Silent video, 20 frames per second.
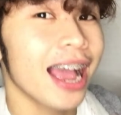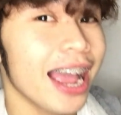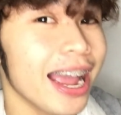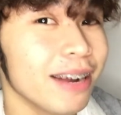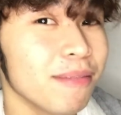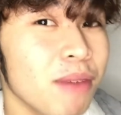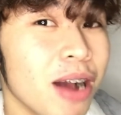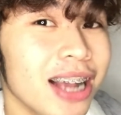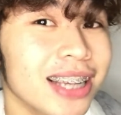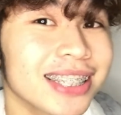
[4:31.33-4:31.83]

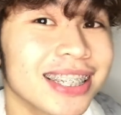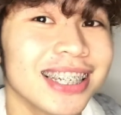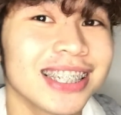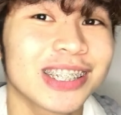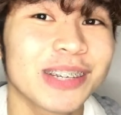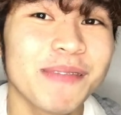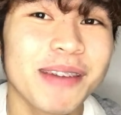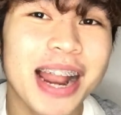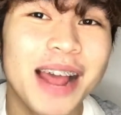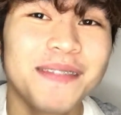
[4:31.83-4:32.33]
Ayun mga
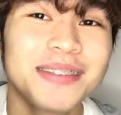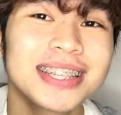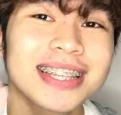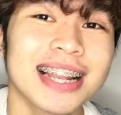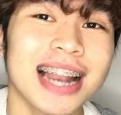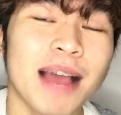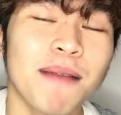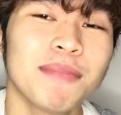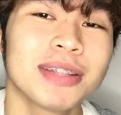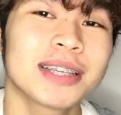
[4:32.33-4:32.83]
sirs, maraming
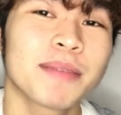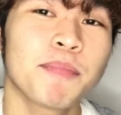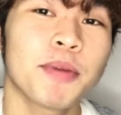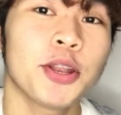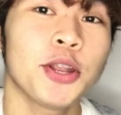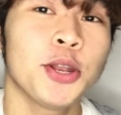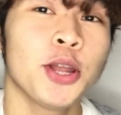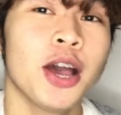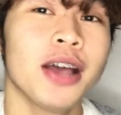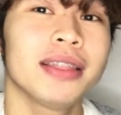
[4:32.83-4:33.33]
salamat sa
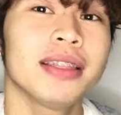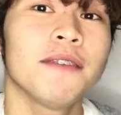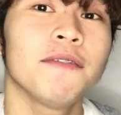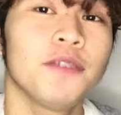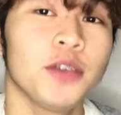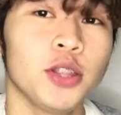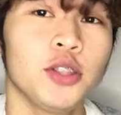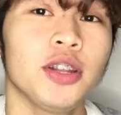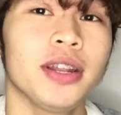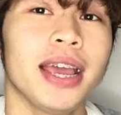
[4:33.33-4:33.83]
panonood
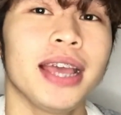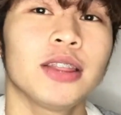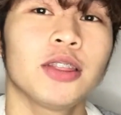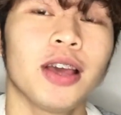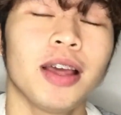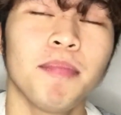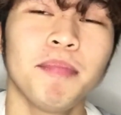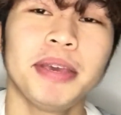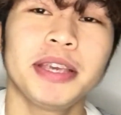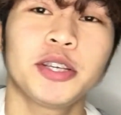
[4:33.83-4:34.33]
ng video na
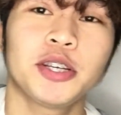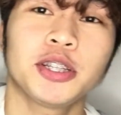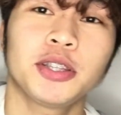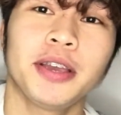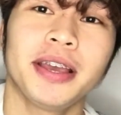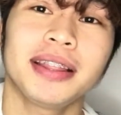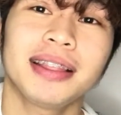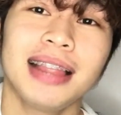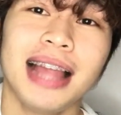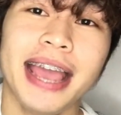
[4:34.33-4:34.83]
ito. Make sure
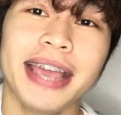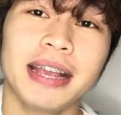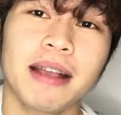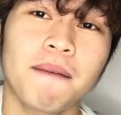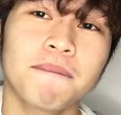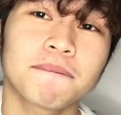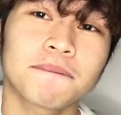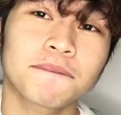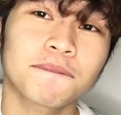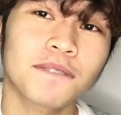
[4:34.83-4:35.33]
to hit like,
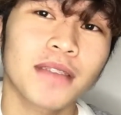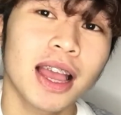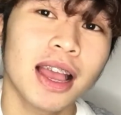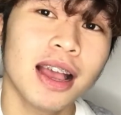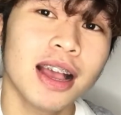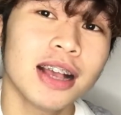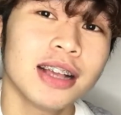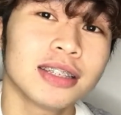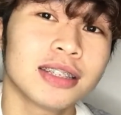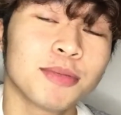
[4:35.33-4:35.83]

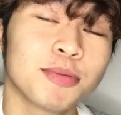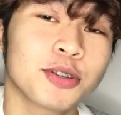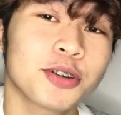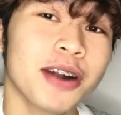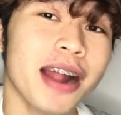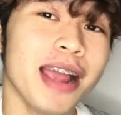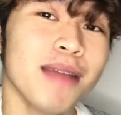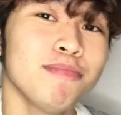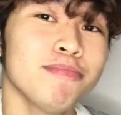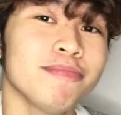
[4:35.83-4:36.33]

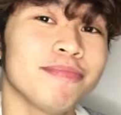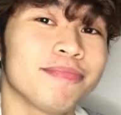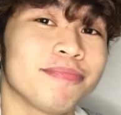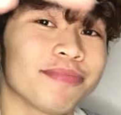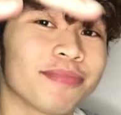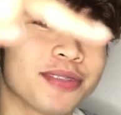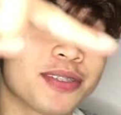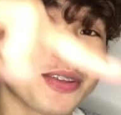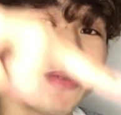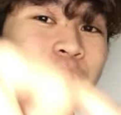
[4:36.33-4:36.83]
subscribe
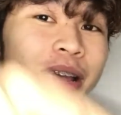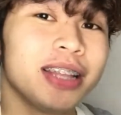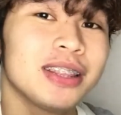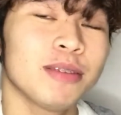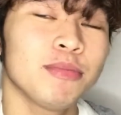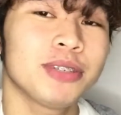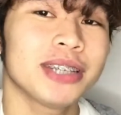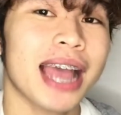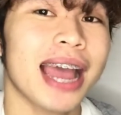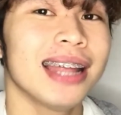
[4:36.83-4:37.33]
to my
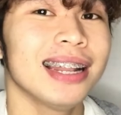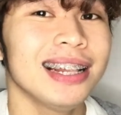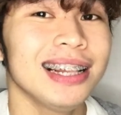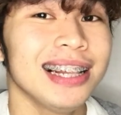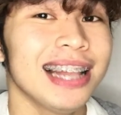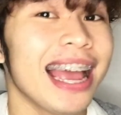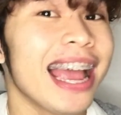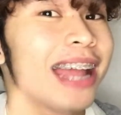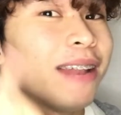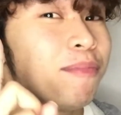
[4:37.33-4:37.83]
YouTube
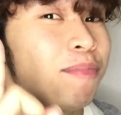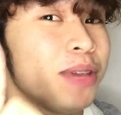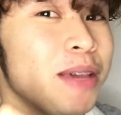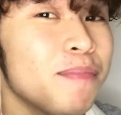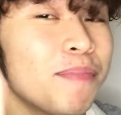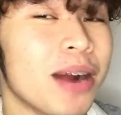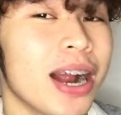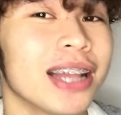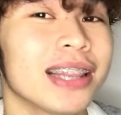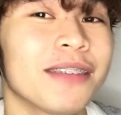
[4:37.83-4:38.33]
channel, and
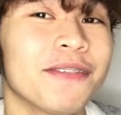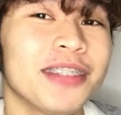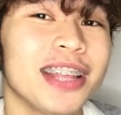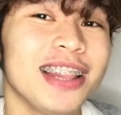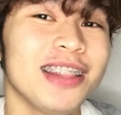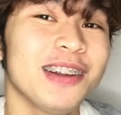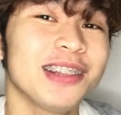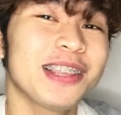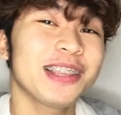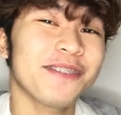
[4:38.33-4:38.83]
be part of
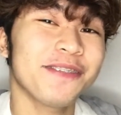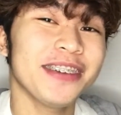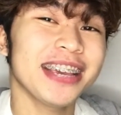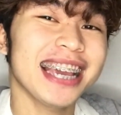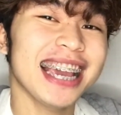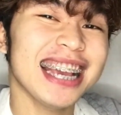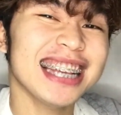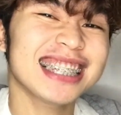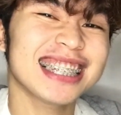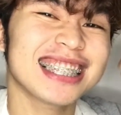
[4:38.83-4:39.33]
the
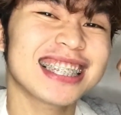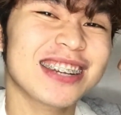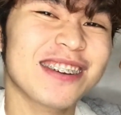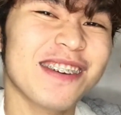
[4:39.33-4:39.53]
notification